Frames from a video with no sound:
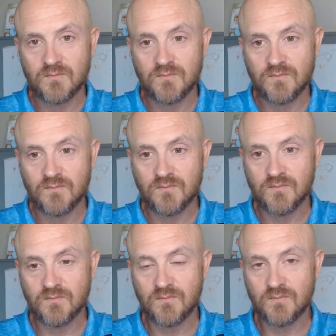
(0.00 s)

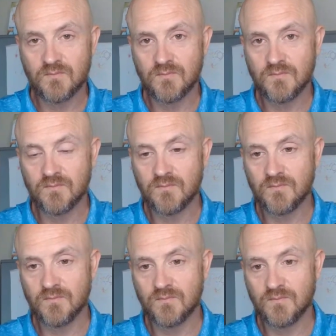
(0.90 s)

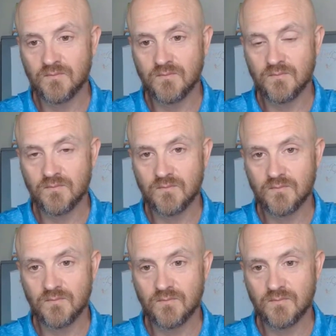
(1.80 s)

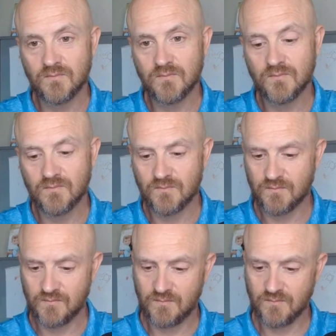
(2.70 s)

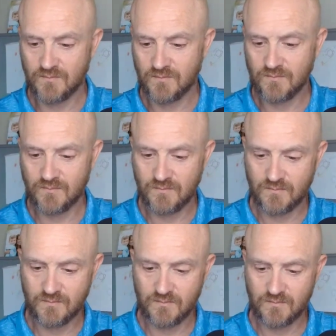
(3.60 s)

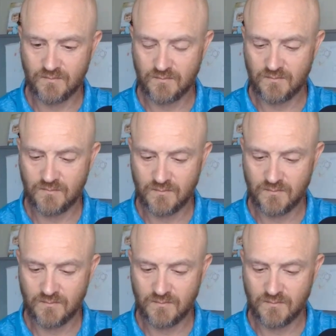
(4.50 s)
(not speaking)